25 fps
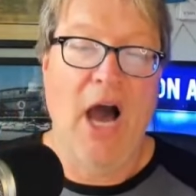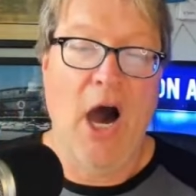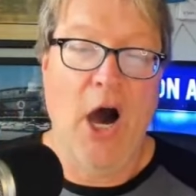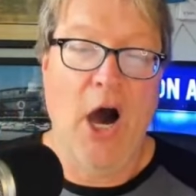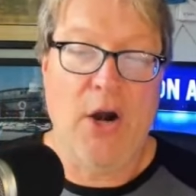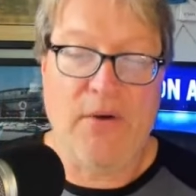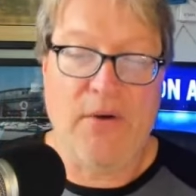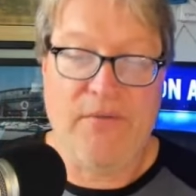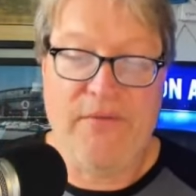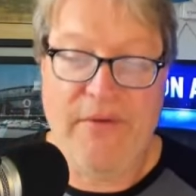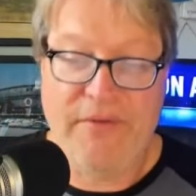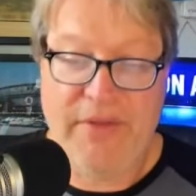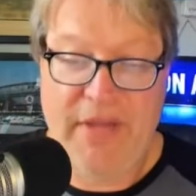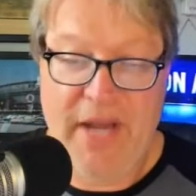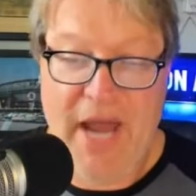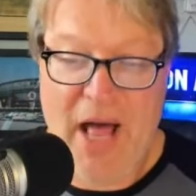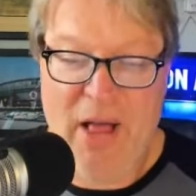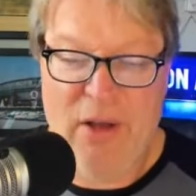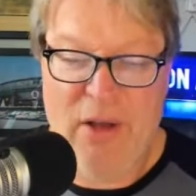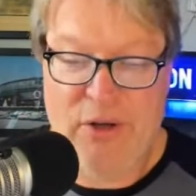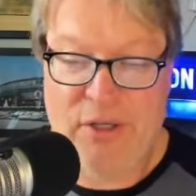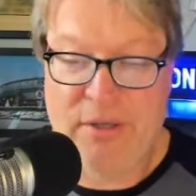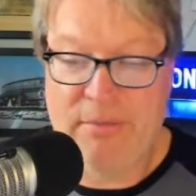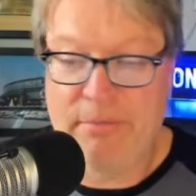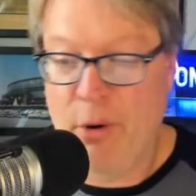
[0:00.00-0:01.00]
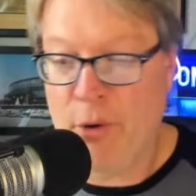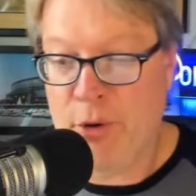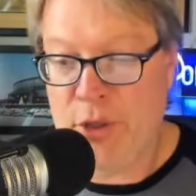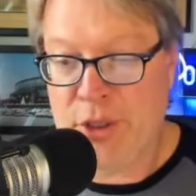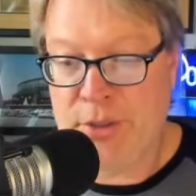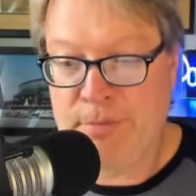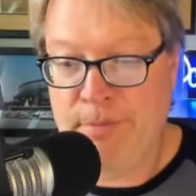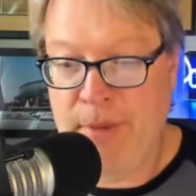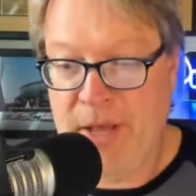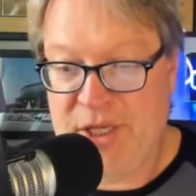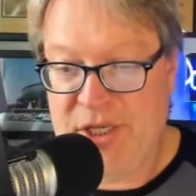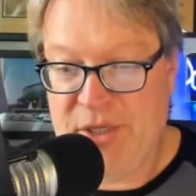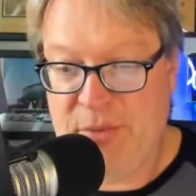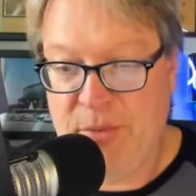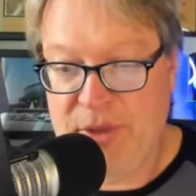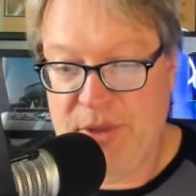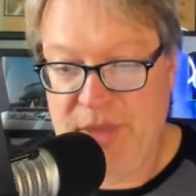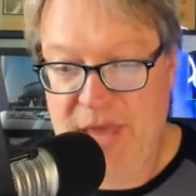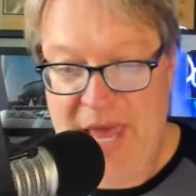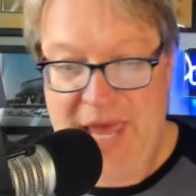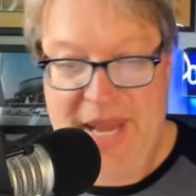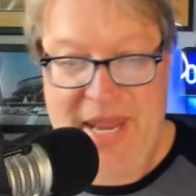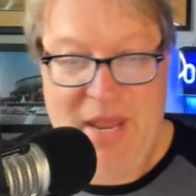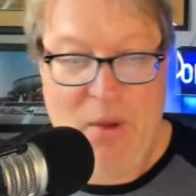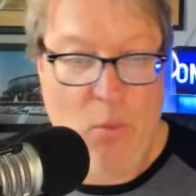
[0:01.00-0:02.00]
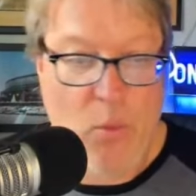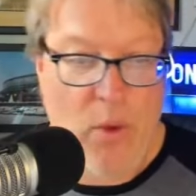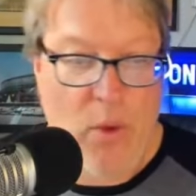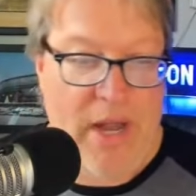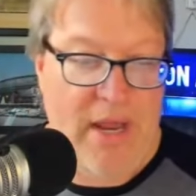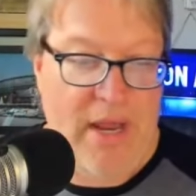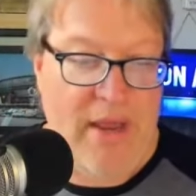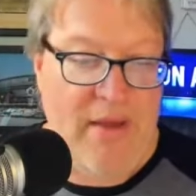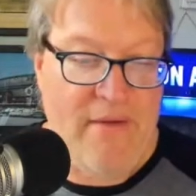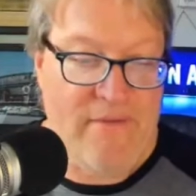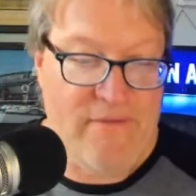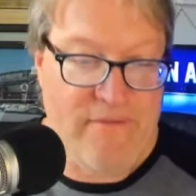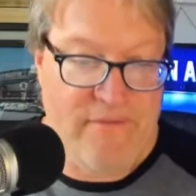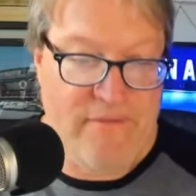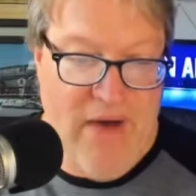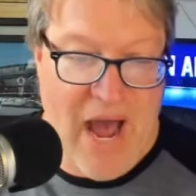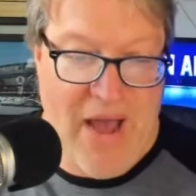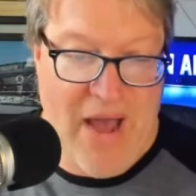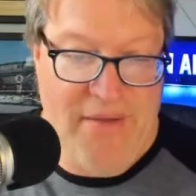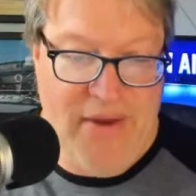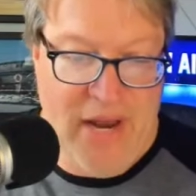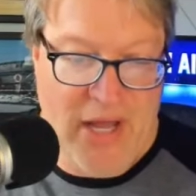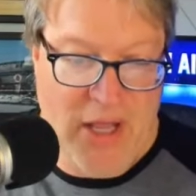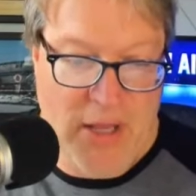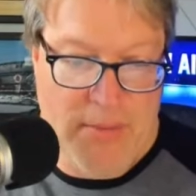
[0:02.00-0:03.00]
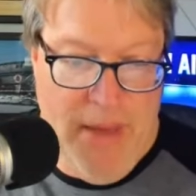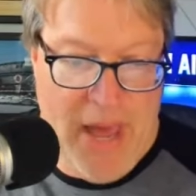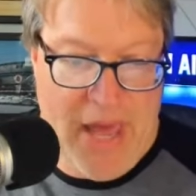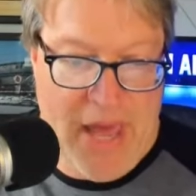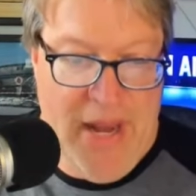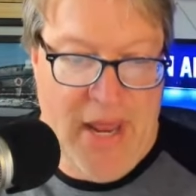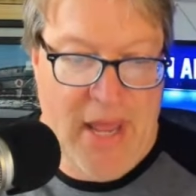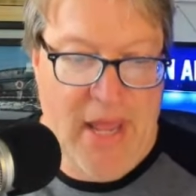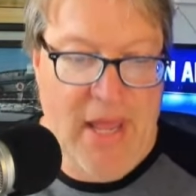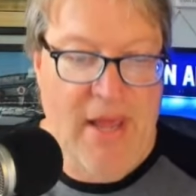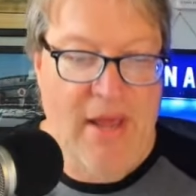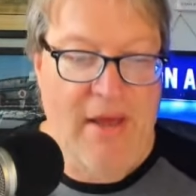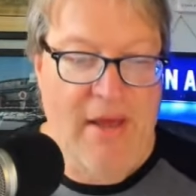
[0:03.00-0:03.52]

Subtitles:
$150 in bonus bets with any winning $5 bet.